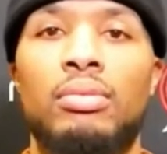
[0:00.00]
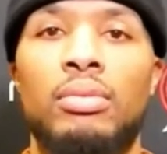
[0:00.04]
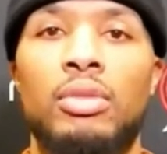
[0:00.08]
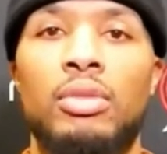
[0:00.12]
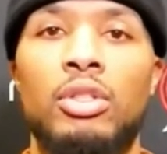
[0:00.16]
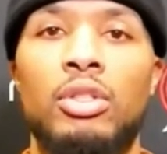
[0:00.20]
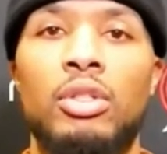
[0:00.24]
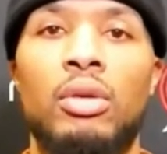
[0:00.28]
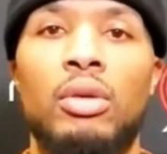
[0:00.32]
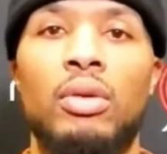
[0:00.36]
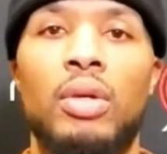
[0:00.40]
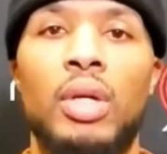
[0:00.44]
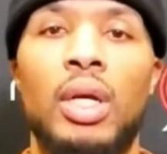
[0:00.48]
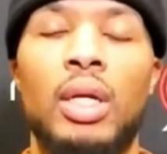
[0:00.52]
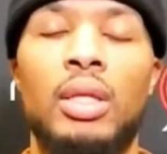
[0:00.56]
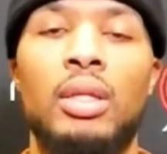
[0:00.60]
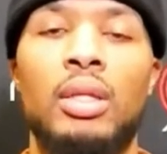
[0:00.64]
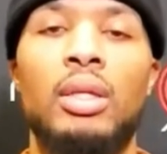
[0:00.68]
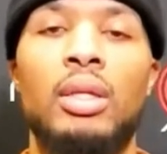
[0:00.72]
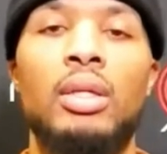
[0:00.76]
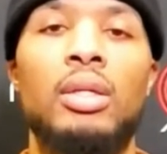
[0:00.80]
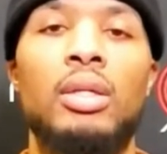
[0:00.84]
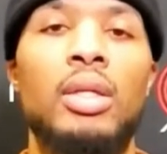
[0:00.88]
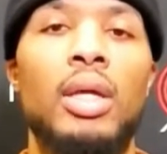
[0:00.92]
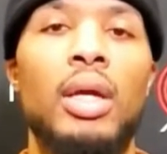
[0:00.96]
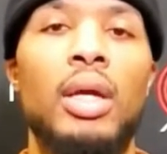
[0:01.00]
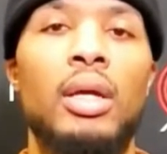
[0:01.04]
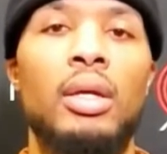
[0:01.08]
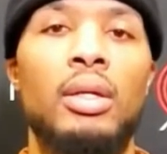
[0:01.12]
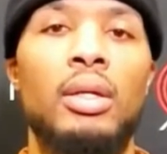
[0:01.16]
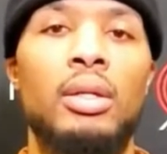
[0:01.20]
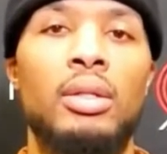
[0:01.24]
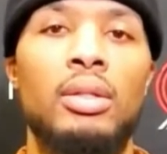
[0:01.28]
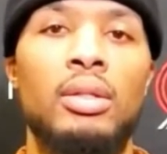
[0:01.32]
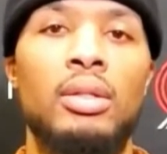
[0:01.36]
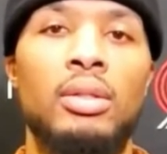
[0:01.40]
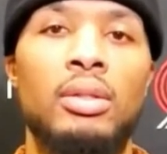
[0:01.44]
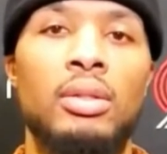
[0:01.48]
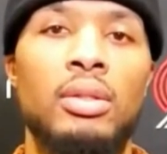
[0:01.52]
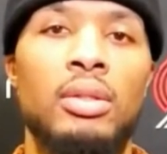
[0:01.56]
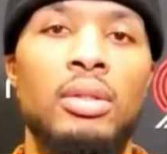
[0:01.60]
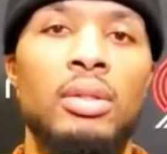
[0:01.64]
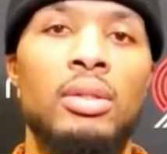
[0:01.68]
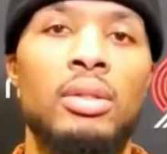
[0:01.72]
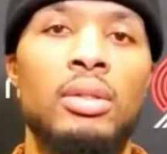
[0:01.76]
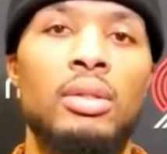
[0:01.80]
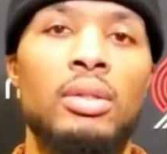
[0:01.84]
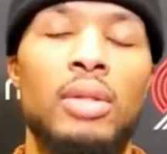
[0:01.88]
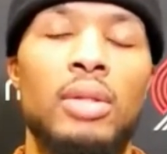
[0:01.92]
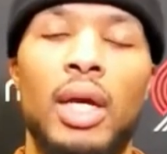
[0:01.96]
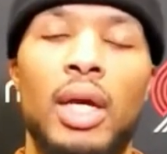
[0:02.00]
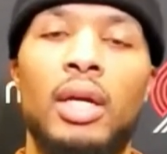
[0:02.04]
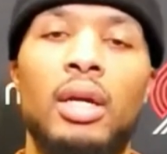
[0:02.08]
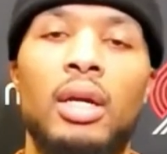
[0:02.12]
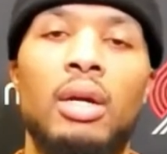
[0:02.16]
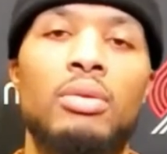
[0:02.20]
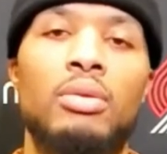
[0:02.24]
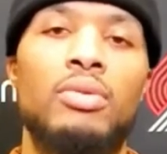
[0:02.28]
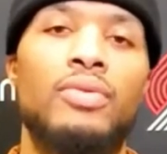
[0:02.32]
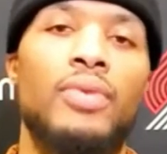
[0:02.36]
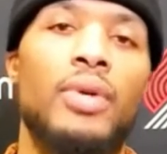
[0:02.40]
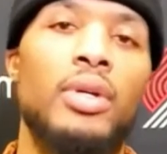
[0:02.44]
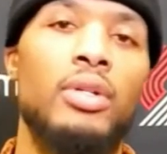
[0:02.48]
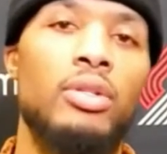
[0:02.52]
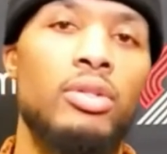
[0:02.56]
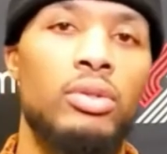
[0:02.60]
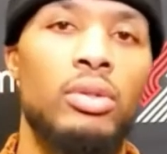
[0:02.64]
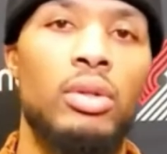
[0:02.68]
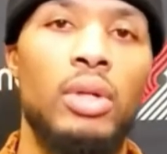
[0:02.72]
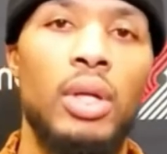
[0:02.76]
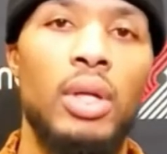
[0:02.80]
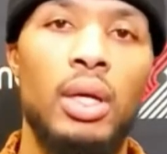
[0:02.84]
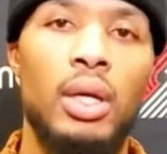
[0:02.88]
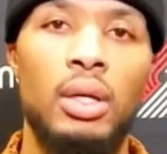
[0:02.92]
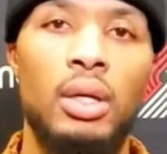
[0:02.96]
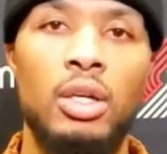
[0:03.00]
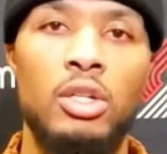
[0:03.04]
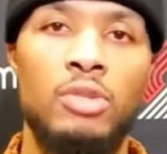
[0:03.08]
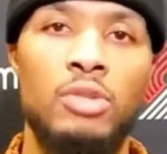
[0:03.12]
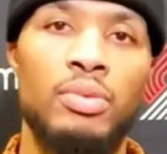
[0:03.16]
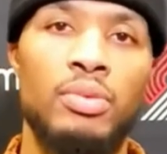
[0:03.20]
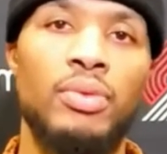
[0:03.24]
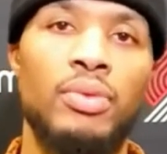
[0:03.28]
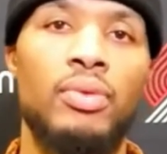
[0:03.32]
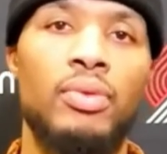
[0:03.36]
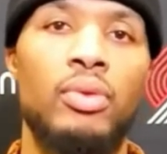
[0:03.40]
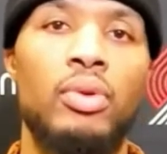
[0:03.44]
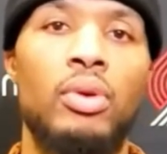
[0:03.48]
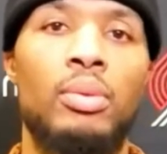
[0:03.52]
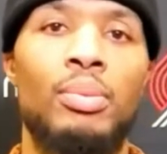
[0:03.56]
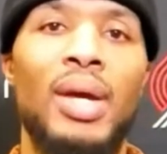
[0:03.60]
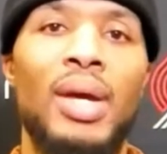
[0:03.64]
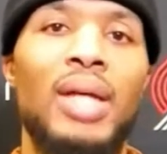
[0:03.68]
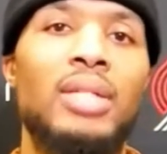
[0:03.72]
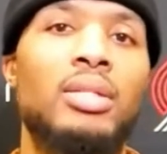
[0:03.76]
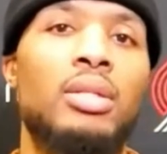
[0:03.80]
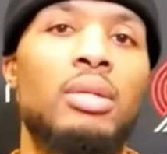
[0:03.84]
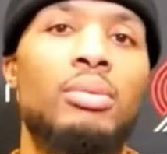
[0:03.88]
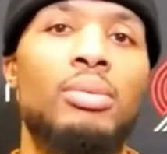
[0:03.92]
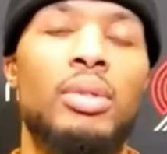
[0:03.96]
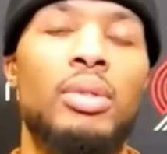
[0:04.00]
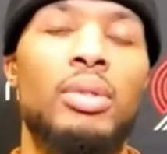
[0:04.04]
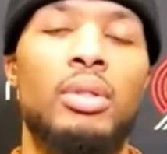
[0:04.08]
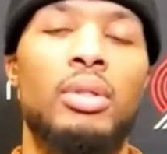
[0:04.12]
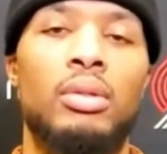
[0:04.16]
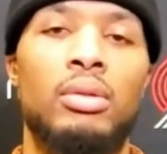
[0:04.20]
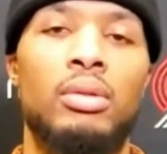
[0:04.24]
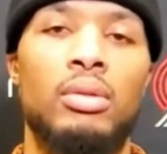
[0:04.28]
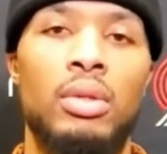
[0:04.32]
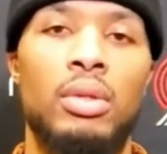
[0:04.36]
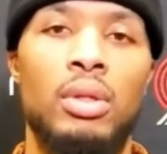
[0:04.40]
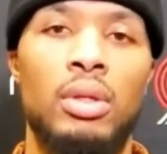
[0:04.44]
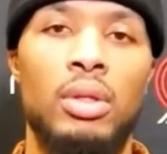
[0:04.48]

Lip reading: you know, and I think that comes first, you know, that comes before basketball.